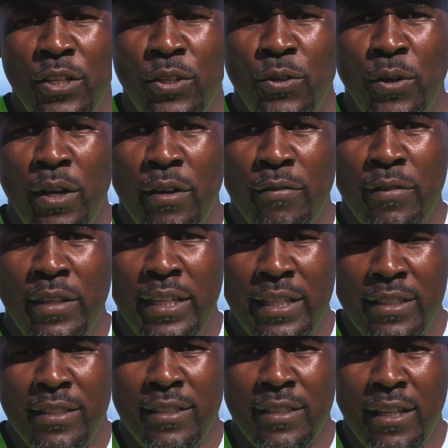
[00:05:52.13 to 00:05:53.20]
You have the
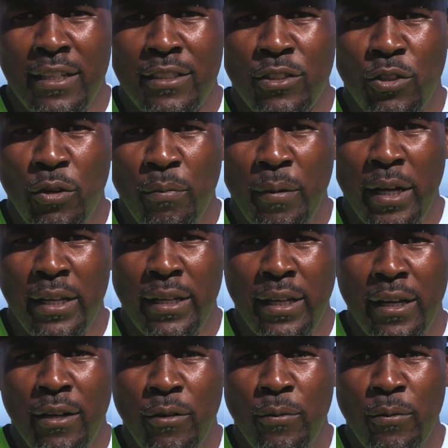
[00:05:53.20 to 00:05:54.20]
incident commander,